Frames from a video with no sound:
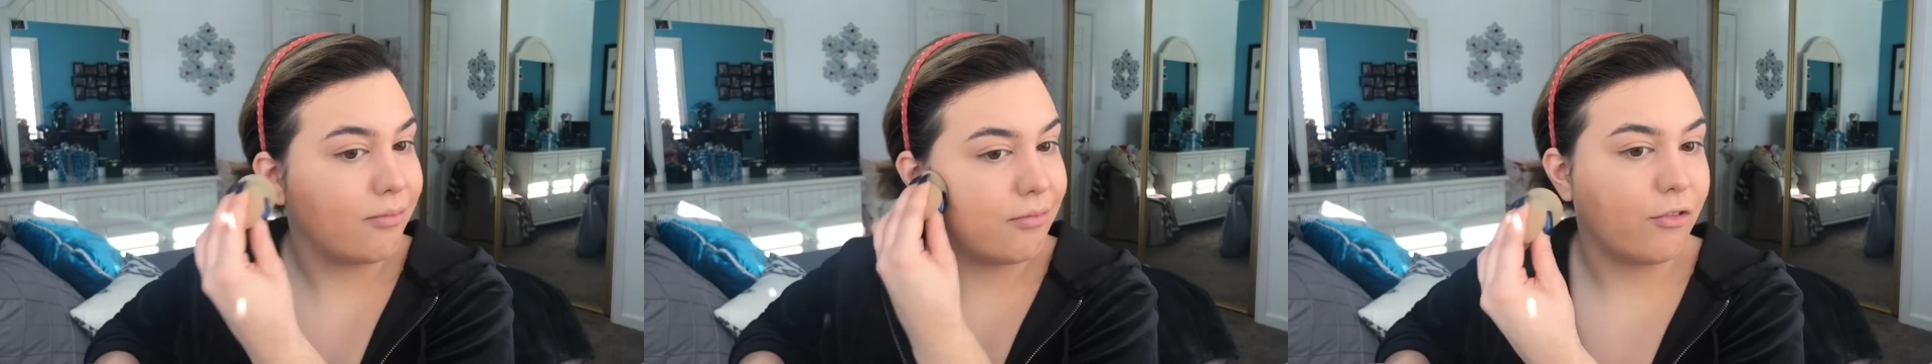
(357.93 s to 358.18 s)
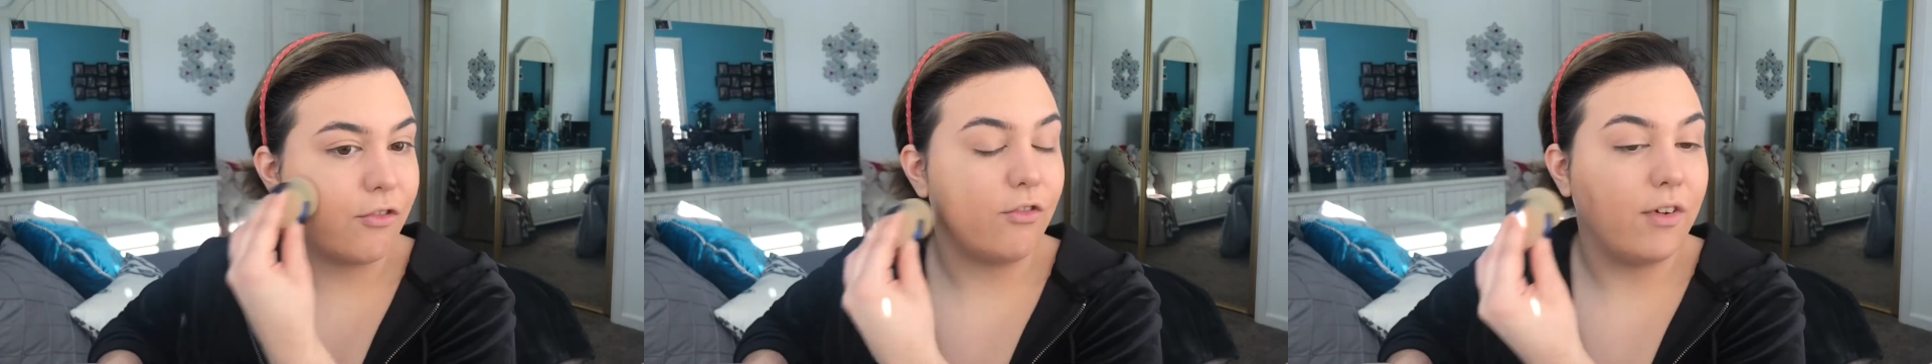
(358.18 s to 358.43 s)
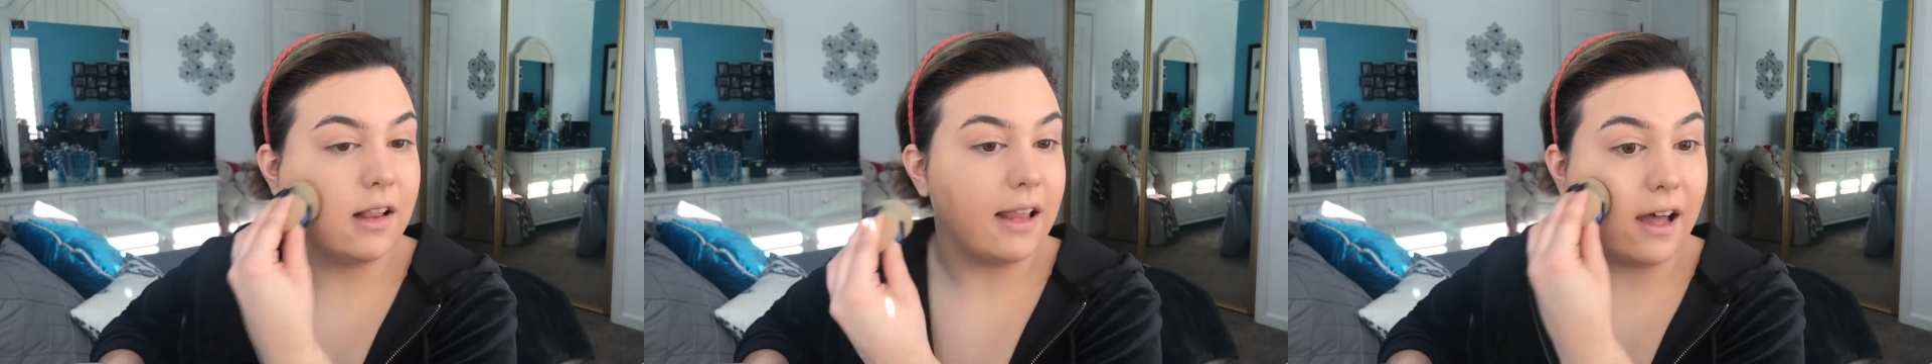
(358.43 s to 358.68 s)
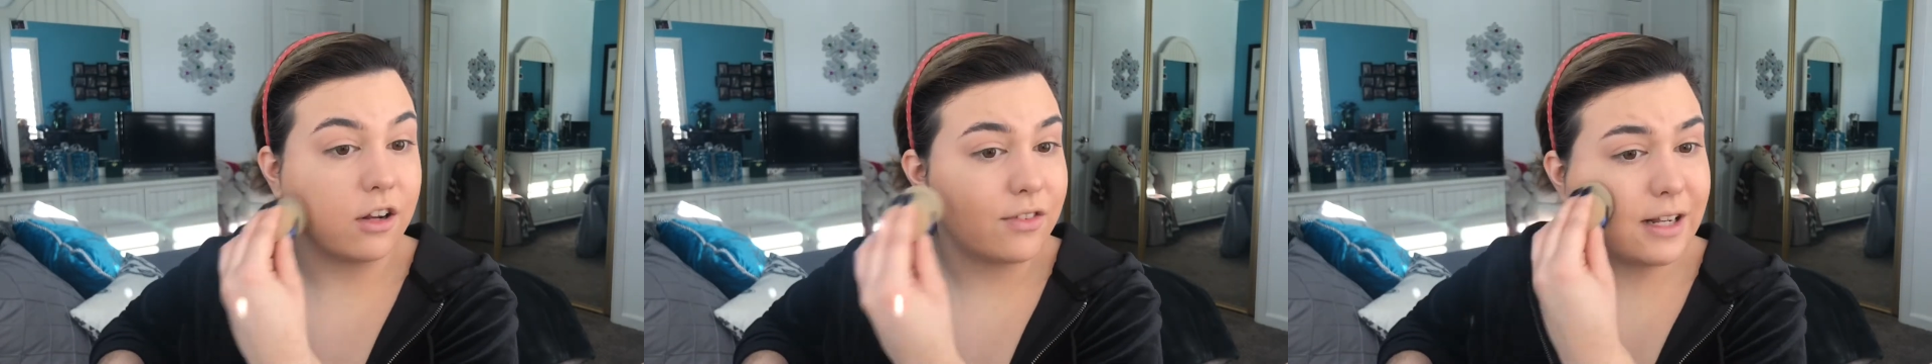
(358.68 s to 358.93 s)
fell
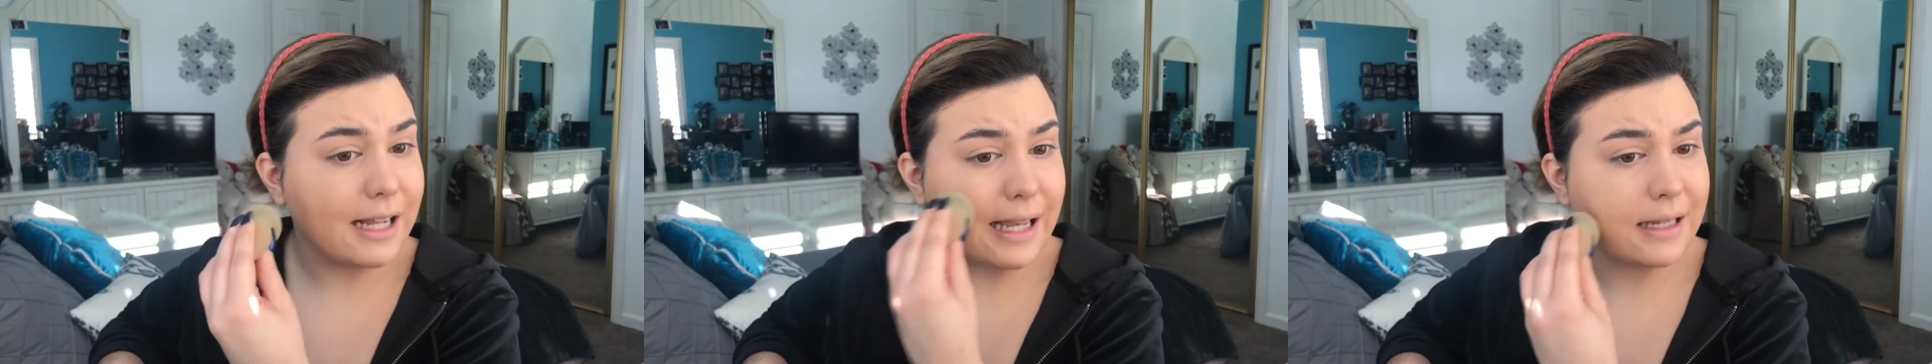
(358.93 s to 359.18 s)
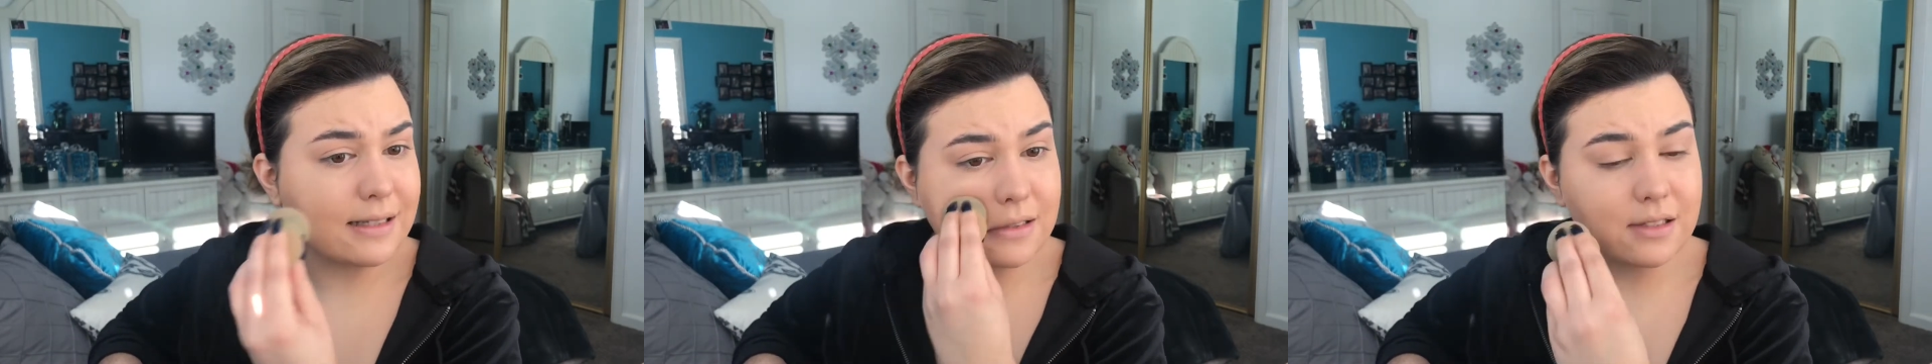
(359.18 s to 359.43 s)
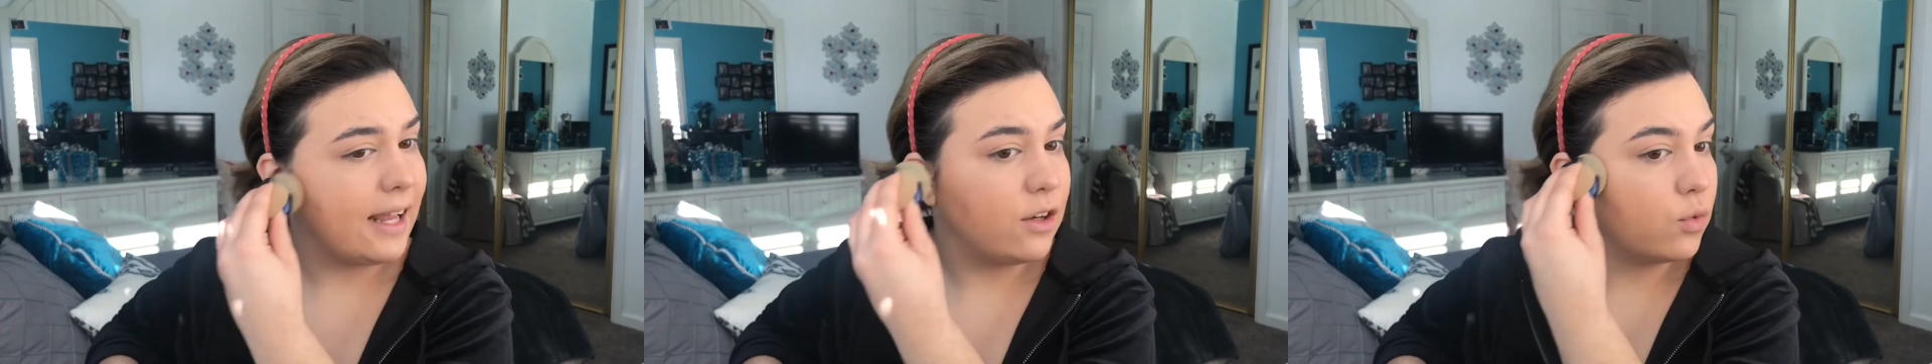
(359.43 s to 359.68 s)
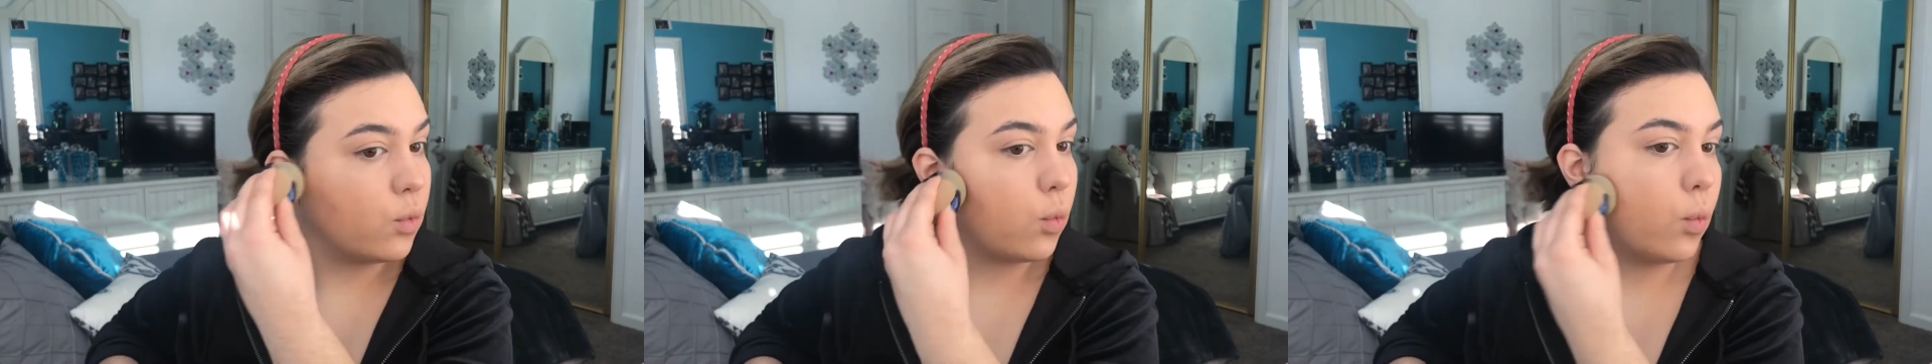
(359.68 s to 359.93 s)
out of it, I guess,
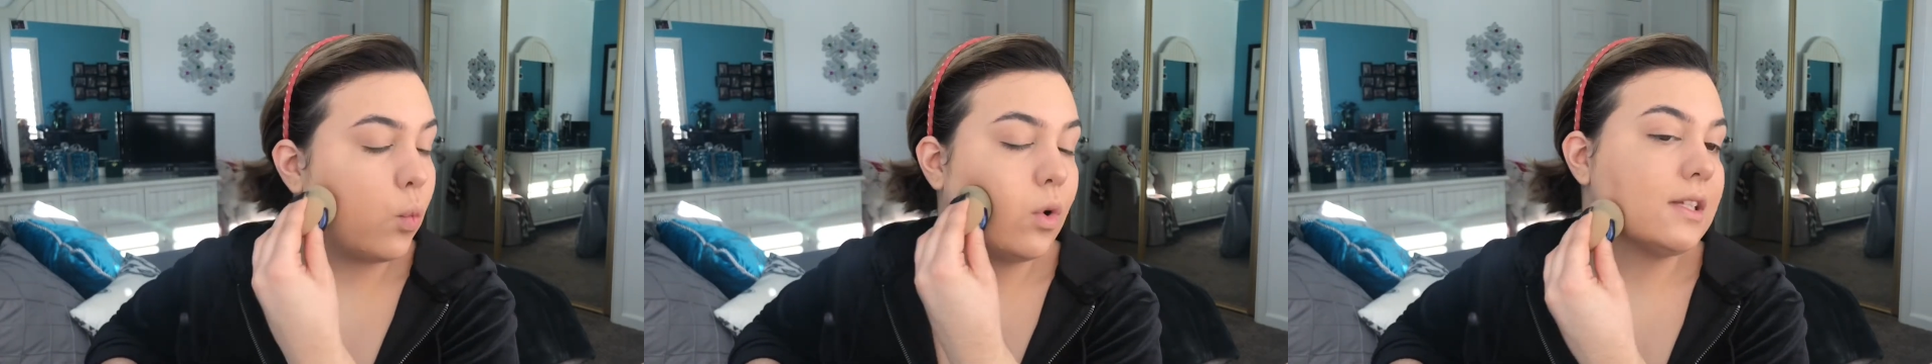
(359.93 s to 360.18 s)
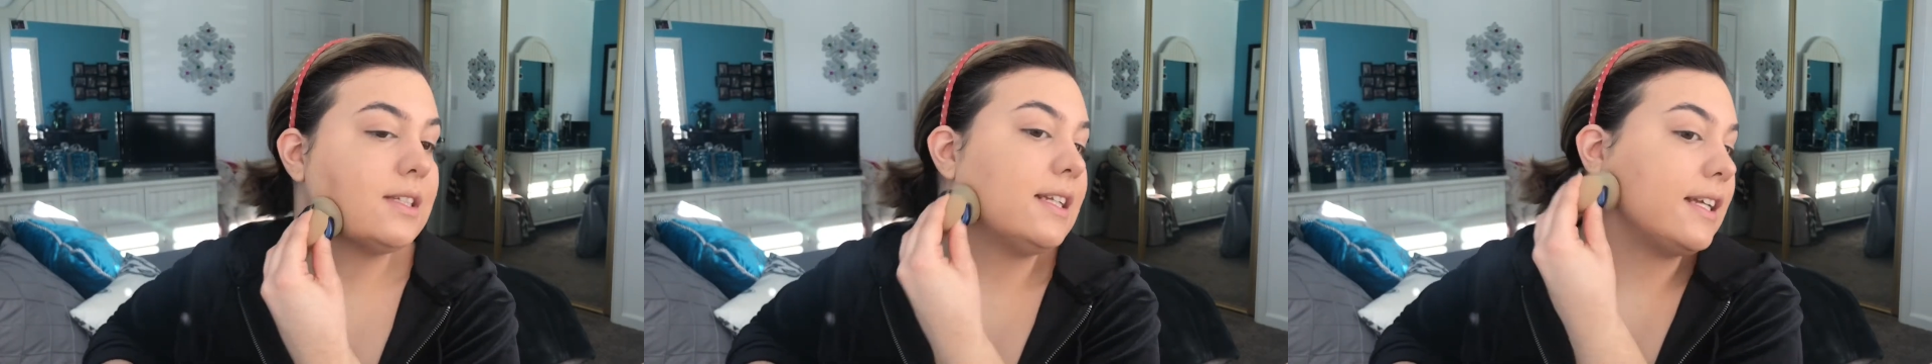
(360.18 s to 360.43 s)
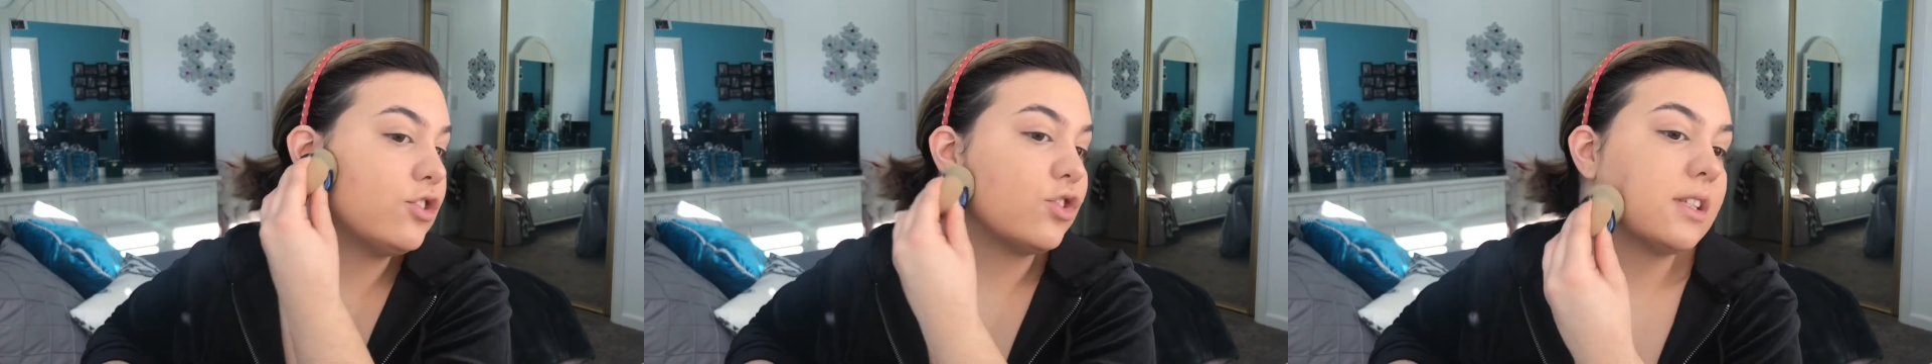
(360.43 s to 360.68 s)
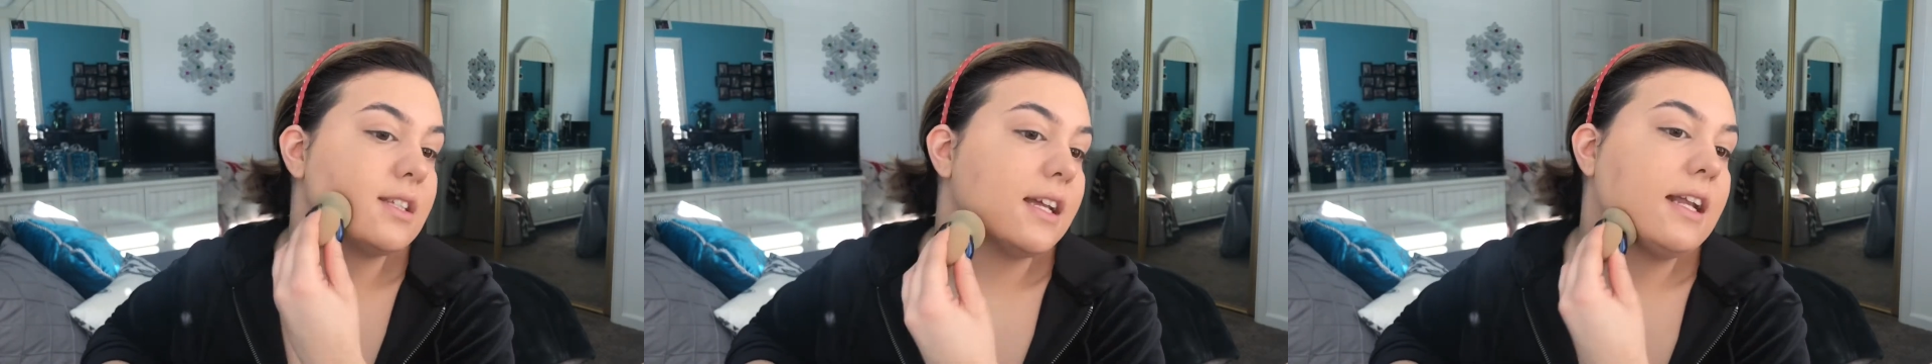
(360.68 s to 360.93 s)
and wasn't
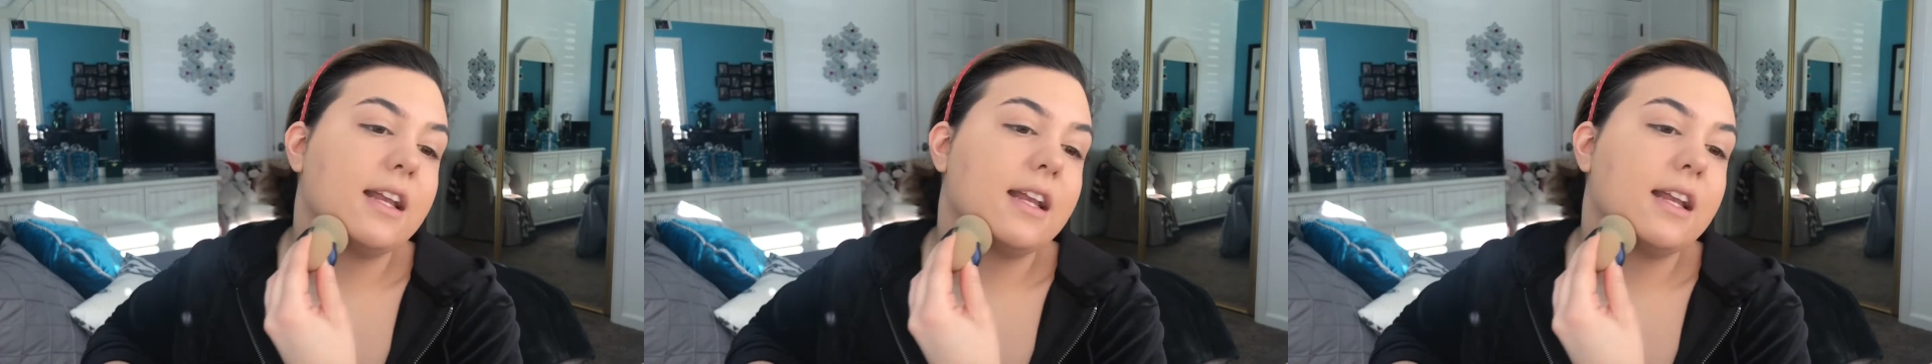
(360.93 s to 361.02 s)
interested